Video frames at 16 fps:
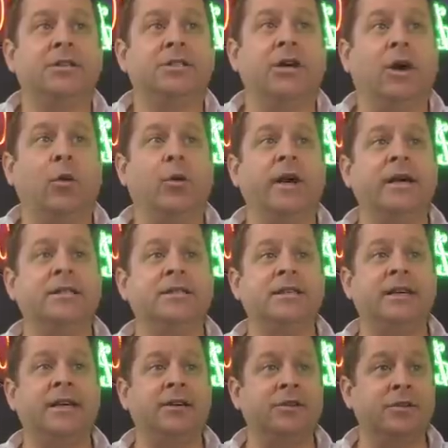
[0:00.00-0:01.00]
So we could
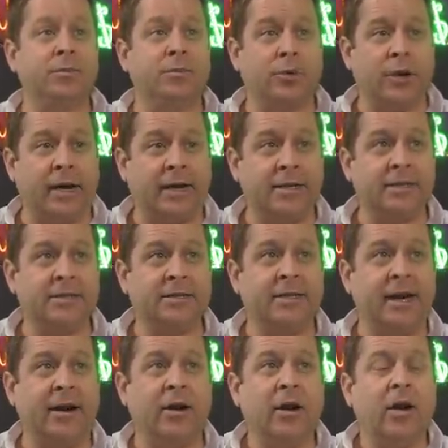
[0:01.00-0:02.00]
see here the product is
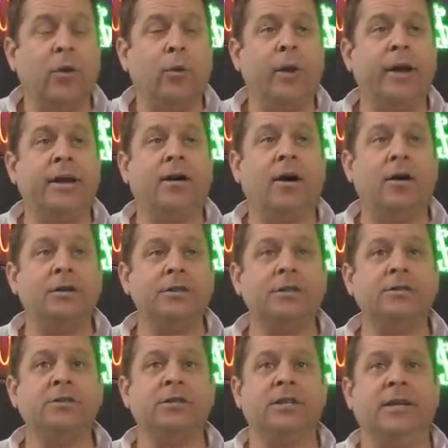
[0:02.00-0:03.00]
there. We can
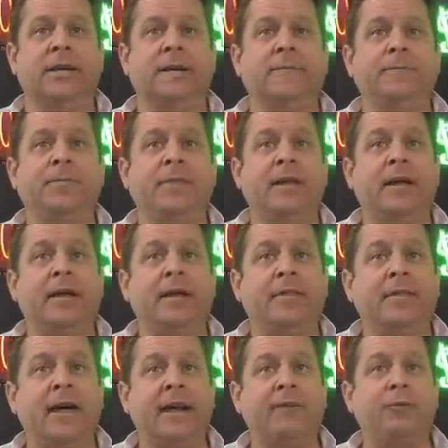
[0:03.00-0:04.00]
also see
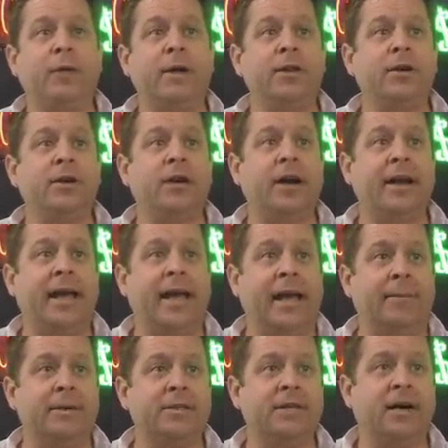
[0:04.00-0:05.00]
that if we look on
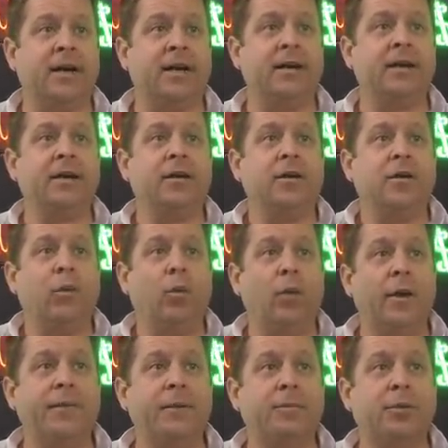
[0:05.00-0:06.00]
Amazon,
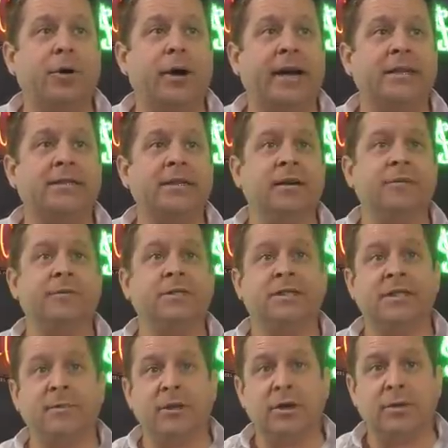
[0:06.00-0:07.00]
what the price of
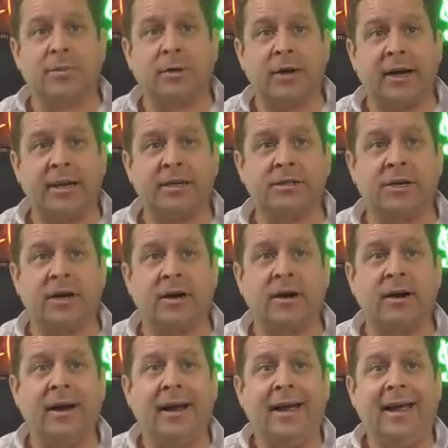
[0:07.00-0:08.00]
similar products
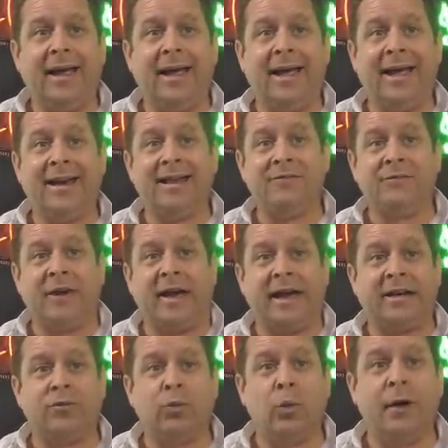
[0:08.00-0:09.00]
are, and in
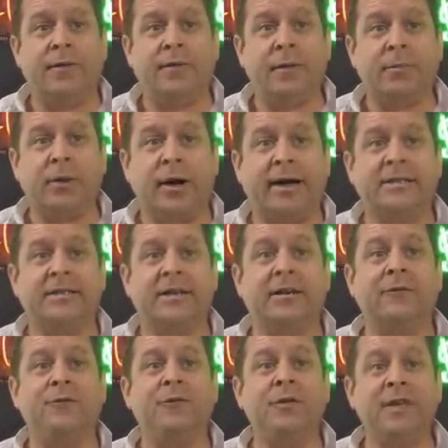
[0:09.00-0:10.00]
fact, what the price
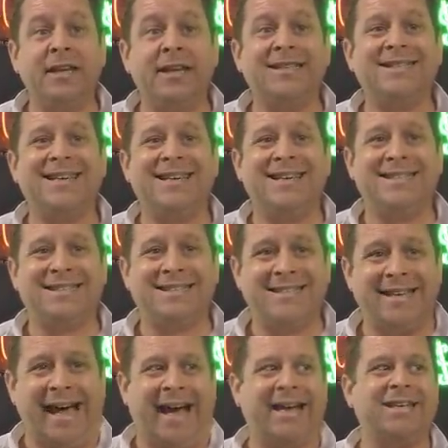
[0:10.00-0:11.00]
of this
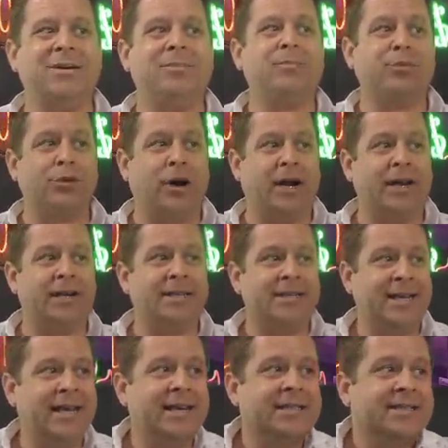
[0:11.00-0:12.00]
exact
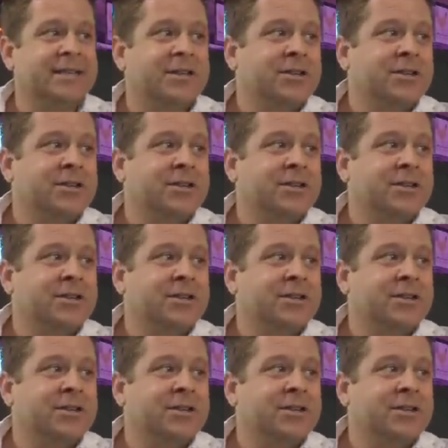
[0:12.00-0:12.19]
product is.